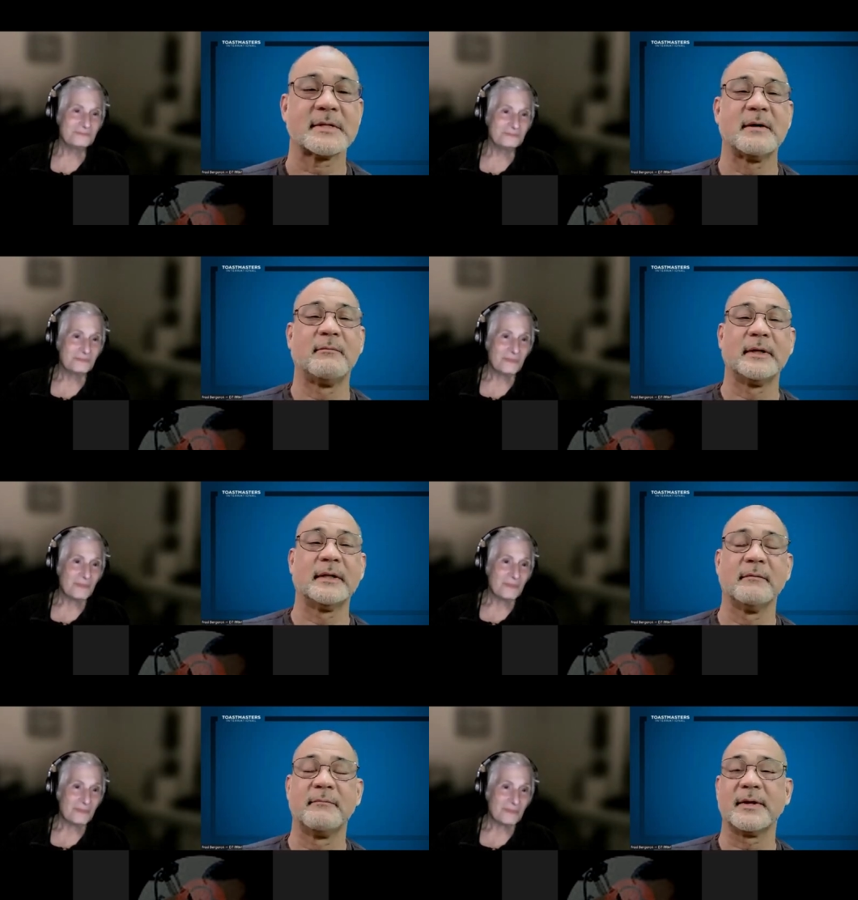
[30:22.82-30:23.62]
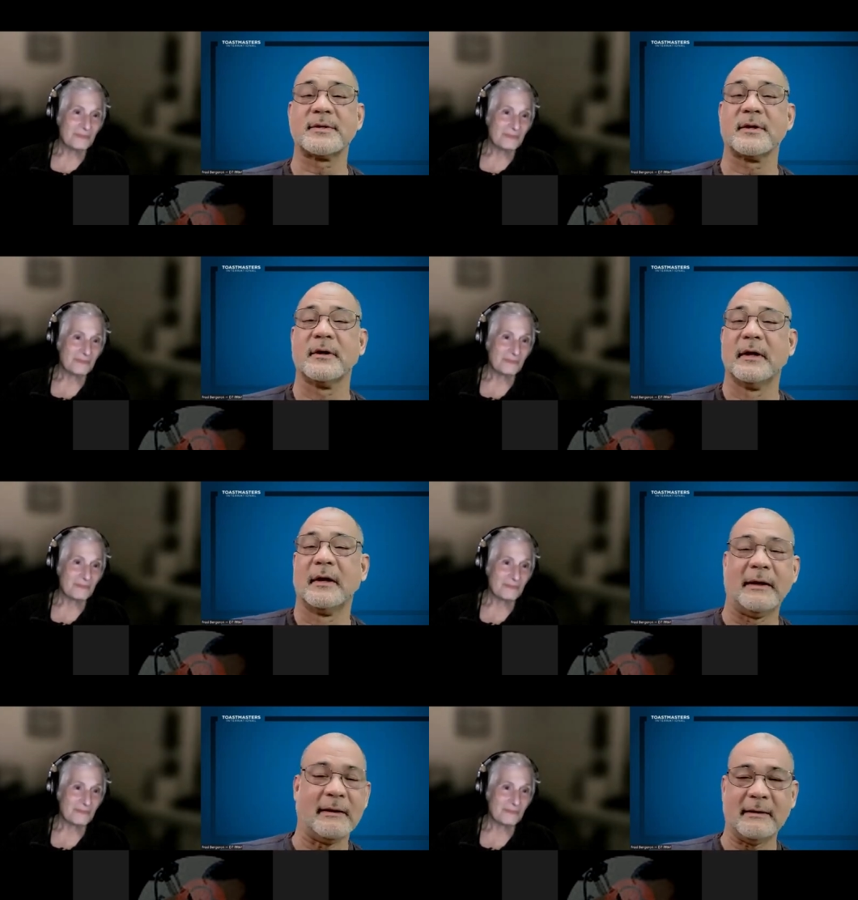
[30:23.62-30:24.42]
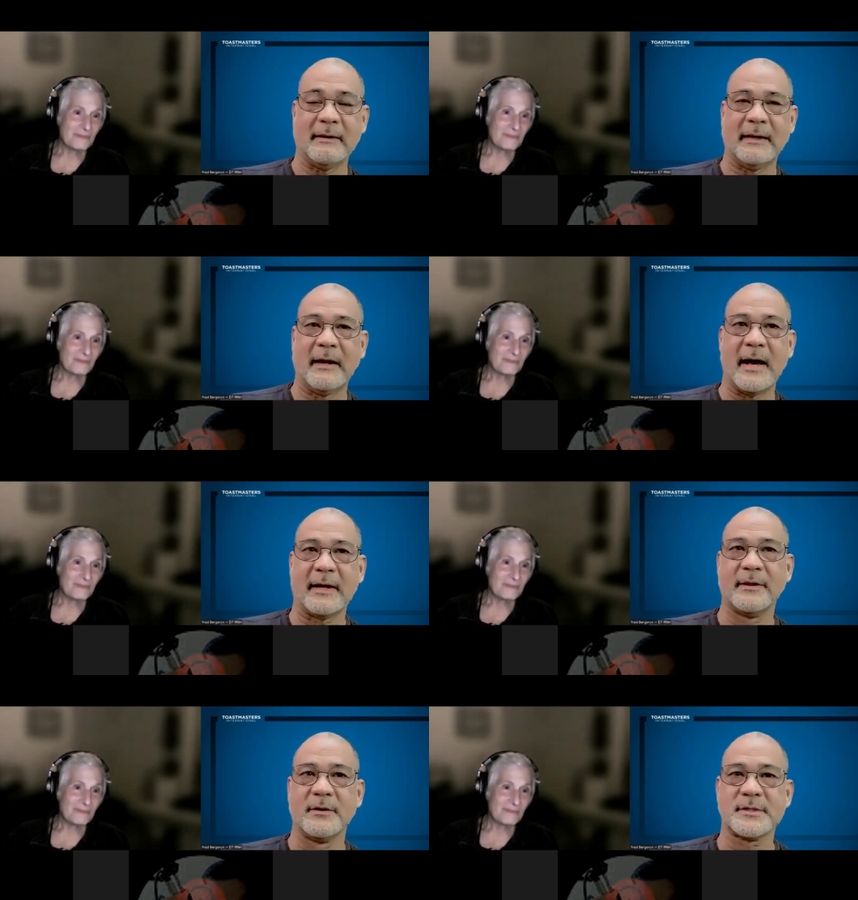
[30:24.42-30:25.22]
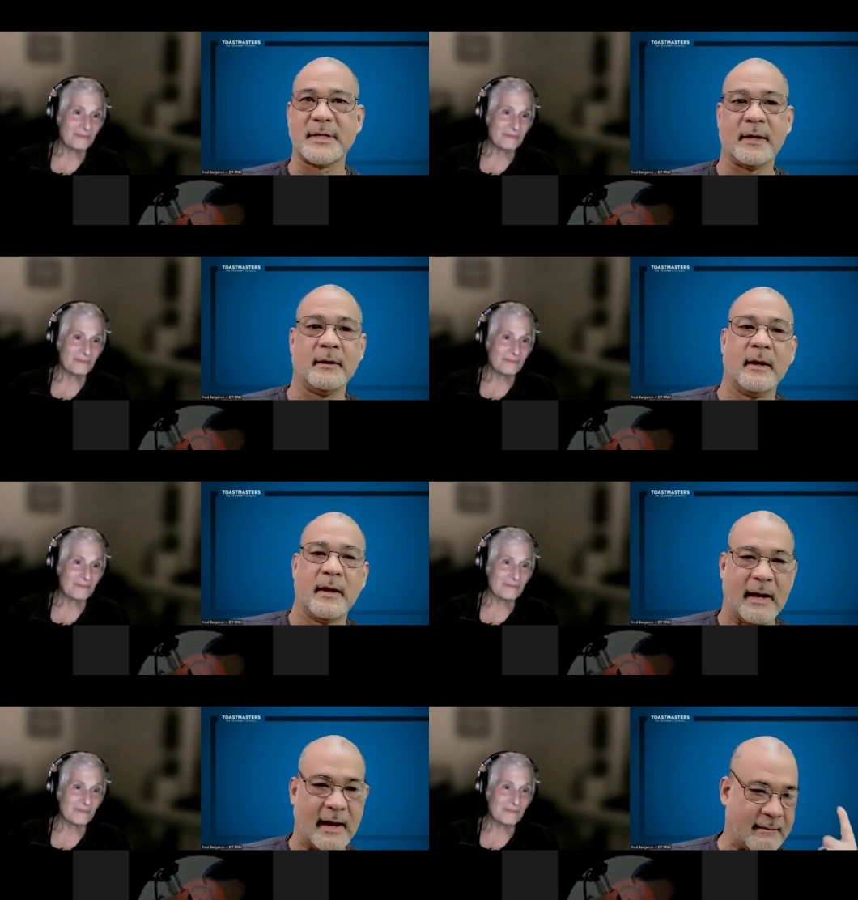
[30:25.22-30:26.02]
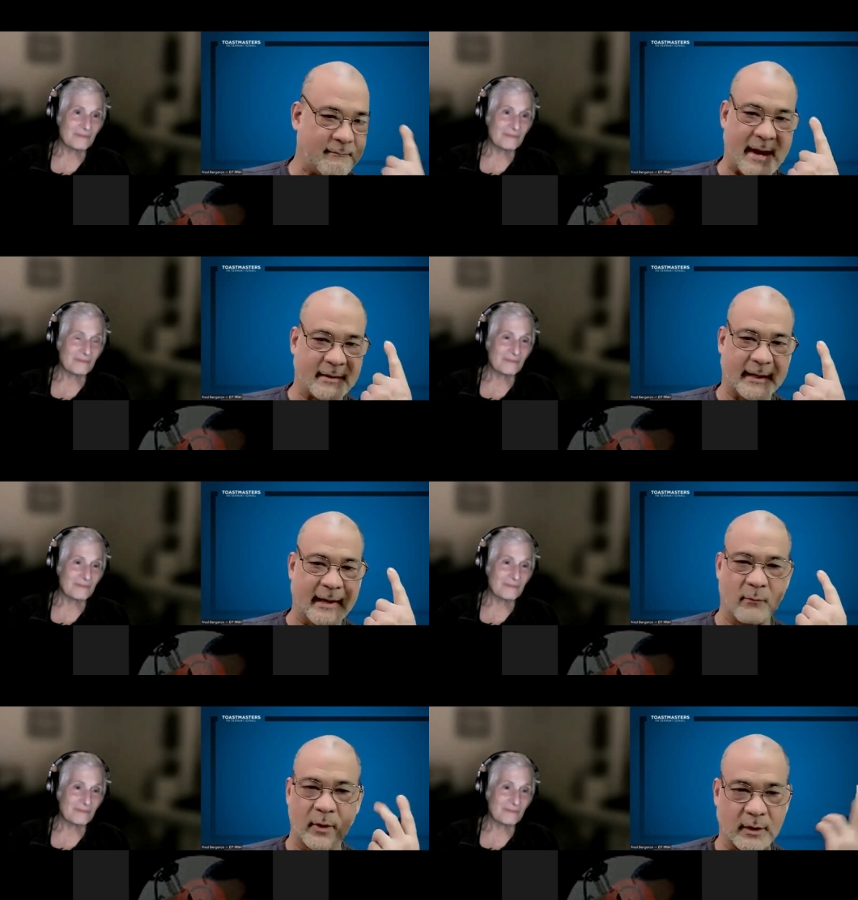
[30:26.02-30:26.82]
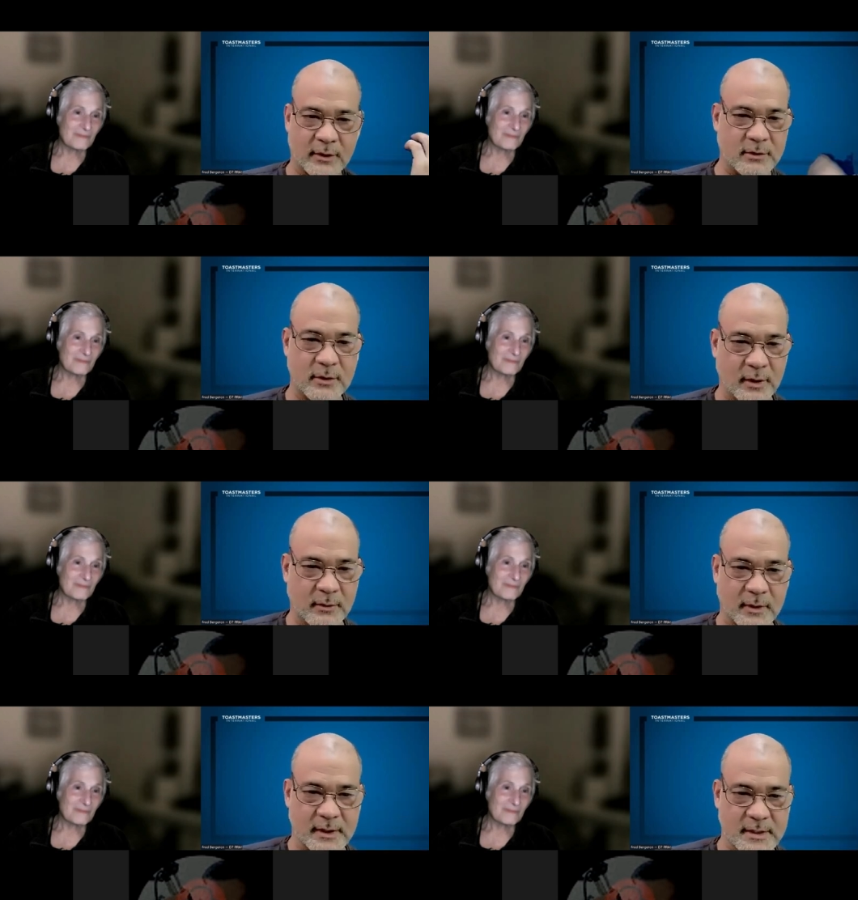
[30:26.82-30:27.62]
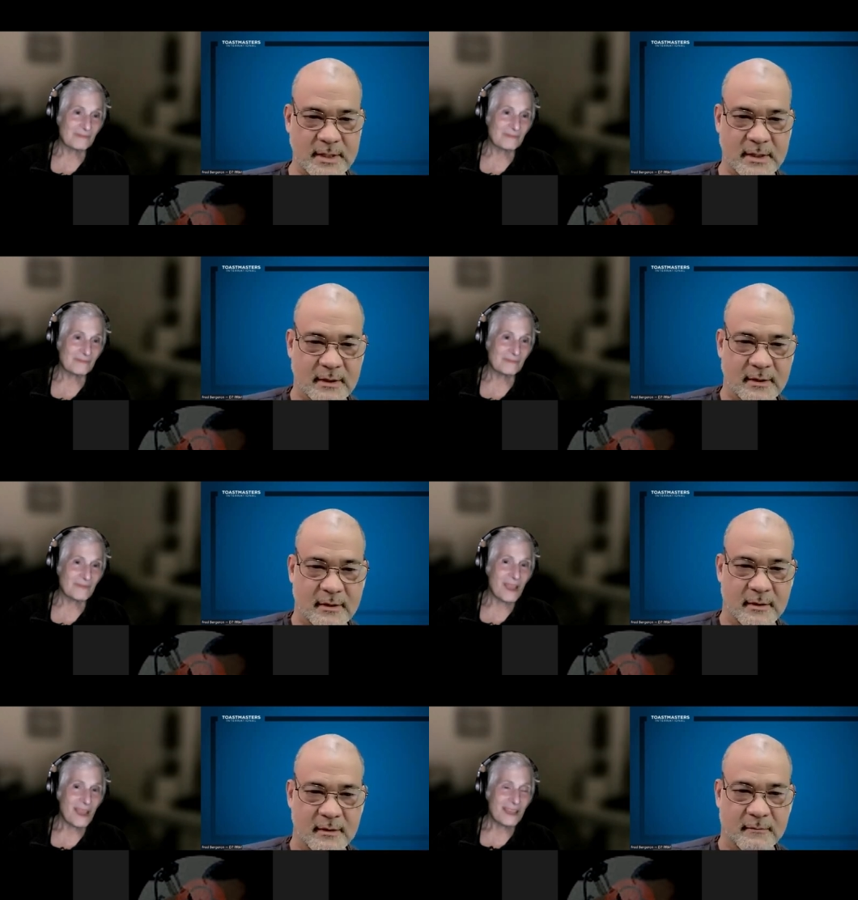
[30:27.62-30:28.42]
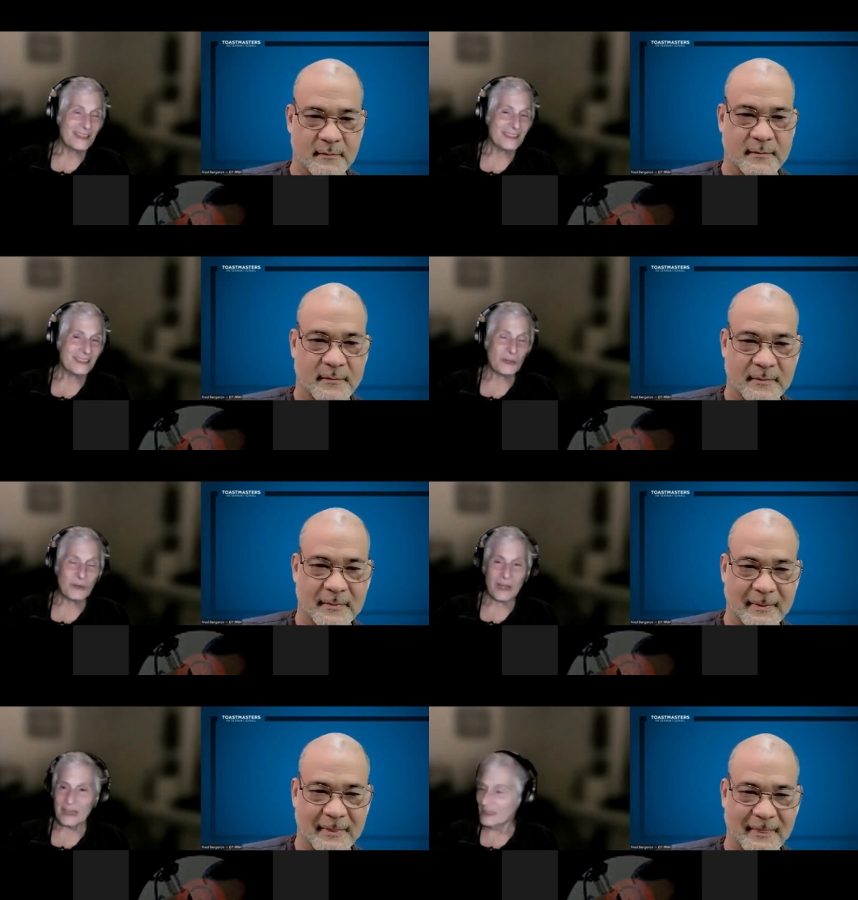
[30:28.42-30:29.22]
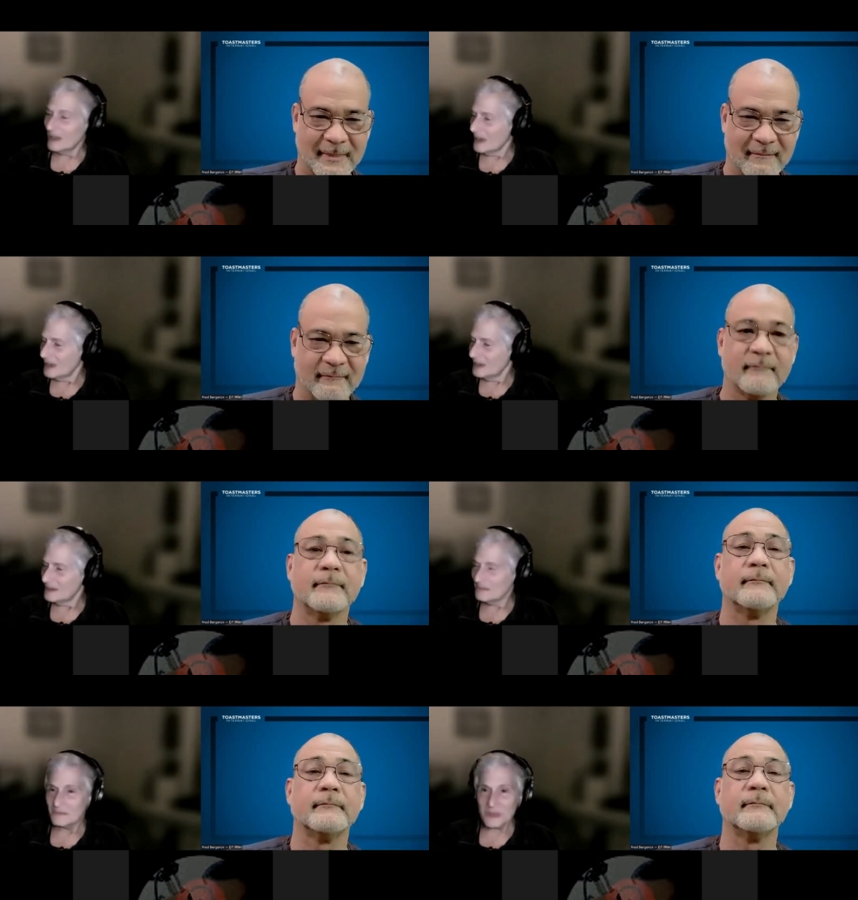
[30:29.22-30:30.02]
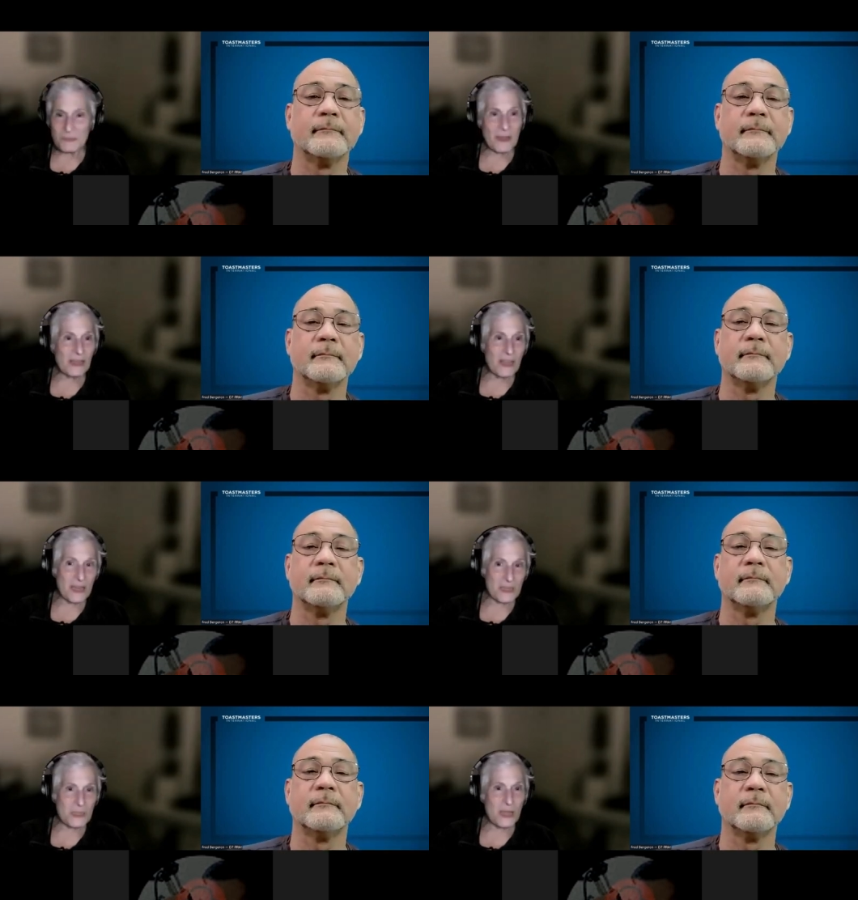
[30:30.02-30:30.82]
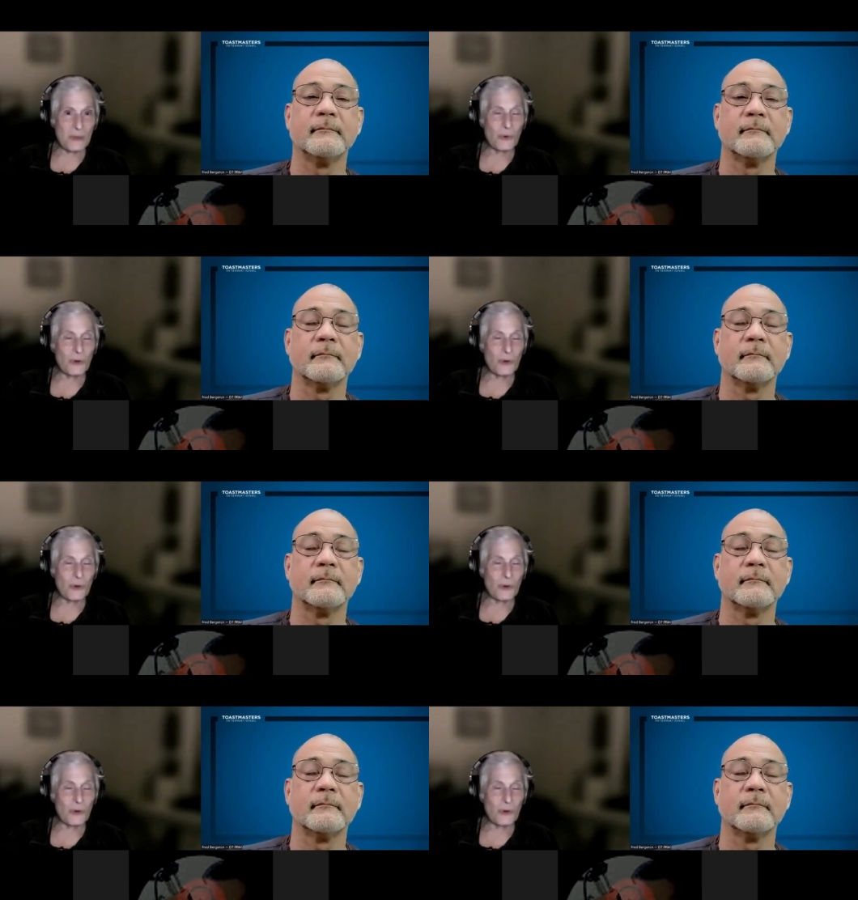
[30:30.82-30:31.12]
Speaker 1: someone in the picture. You know, out of those 10, I'm bound to get one or two good ones.
Speaker 2: You know, I, I spent a lot of time